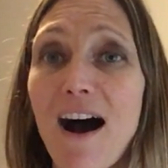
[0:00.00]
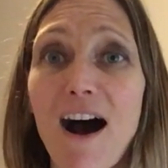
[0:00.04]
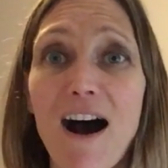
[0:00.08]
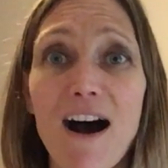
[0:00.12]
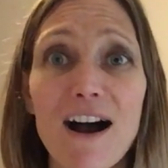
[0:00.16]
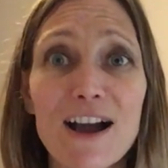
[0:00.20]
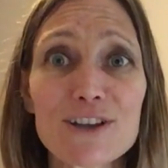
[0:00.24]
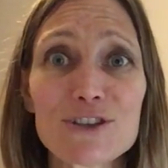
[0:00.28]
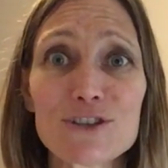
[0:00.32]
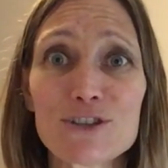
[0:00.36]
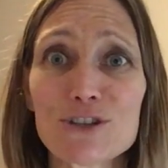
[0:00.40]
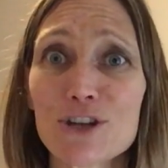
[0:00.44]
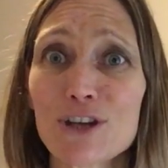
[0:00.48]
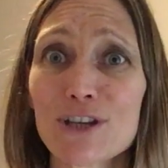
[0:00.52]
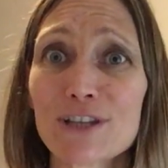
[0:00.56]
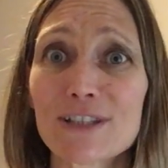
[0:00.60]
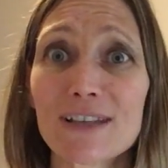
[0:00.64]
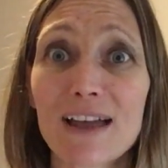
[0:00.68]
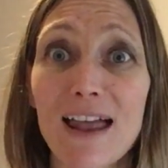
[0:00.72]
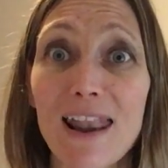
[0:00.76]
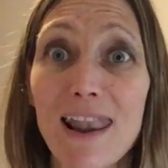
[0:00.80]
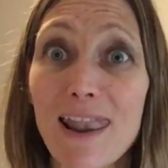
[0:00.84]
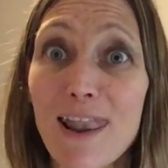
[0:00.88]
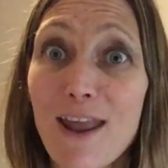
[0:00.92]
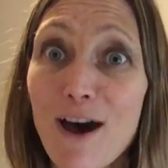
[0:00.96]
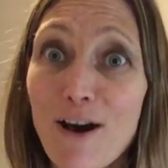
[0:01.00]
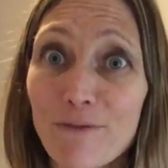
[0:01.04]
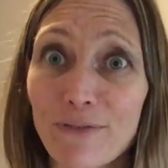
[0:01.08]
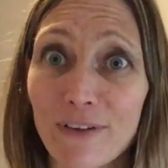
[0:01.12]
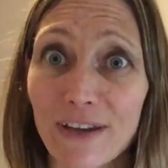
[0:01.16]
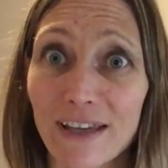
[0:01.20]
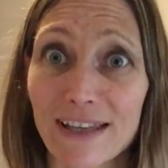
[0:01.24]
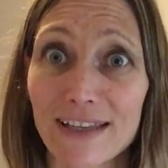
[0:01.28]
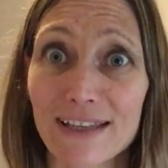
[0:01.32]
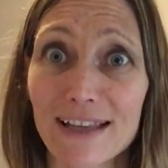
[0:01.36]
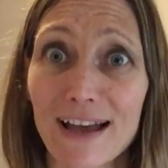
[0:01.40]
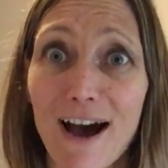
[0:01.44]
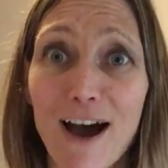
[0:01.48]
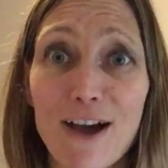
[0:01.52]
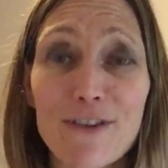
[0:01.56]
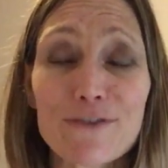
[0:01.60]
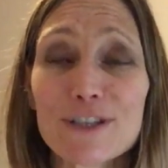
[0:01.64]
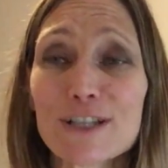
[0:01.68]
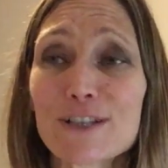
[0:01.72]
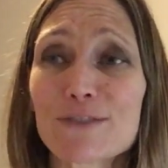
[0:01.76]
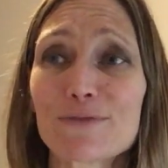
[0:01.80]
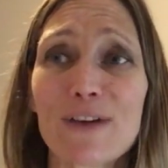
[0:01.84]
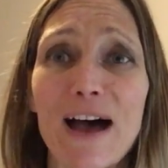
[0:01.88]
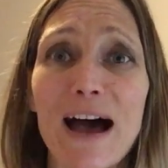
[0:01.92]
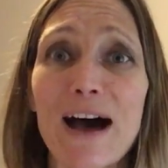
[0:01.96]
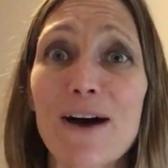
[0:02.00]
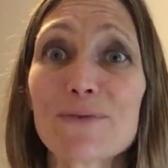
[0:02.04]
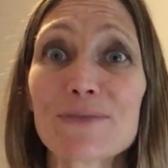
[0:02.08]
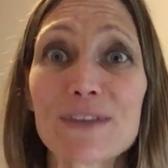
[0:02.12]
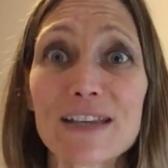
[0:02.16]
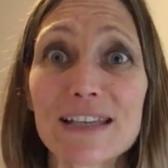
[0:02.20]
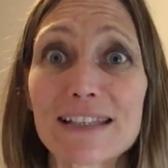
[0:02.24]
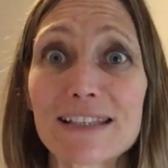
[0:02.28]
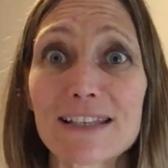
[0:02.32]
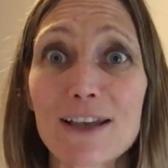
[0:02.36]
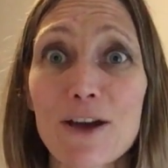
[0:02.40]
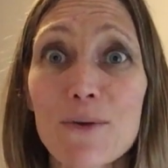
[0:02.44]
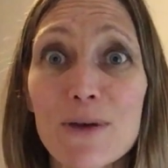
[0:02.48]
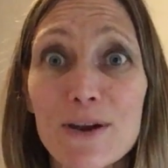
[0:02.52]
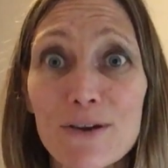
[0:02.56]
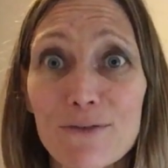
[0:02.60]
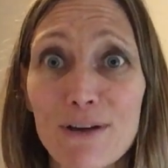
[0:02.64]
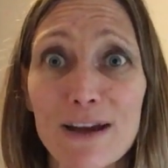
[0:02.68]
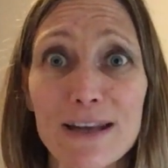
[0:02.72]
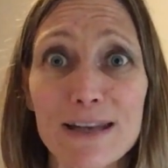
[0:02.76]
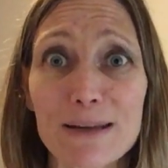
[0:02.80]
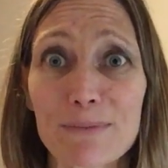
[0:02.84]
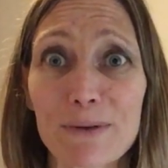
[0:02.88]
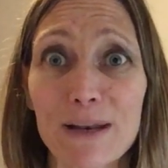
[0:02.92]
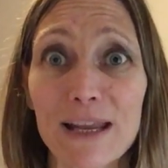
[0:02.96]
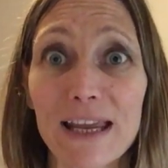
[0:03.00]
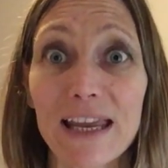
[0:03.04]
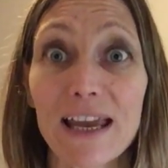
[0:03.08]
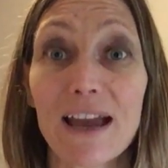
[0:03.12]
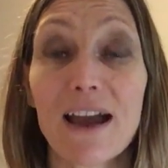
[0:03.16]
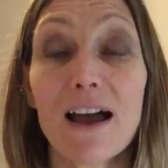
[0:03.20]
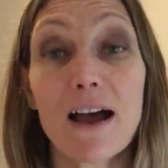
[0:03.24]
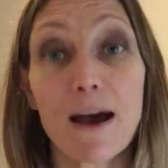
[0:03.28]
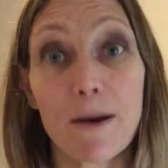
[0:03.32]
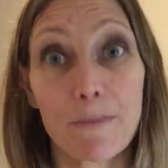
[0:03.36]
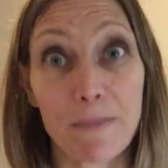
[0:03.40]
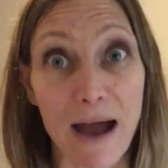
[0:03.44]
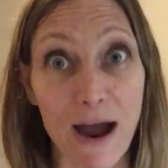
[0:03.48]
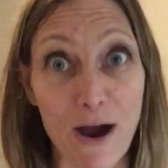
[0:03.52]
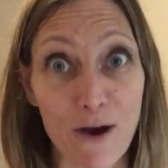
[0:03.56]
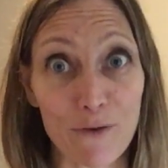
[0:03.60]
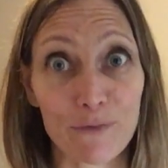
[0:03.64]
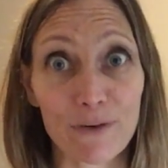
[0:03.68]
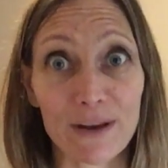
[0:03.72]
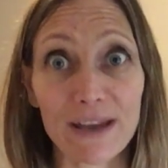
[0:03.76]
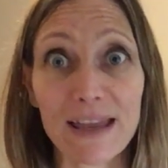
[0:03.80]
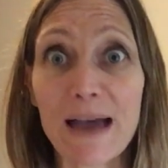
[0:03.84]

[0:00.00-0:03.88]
I just love it. I just found this so incredibly powerful.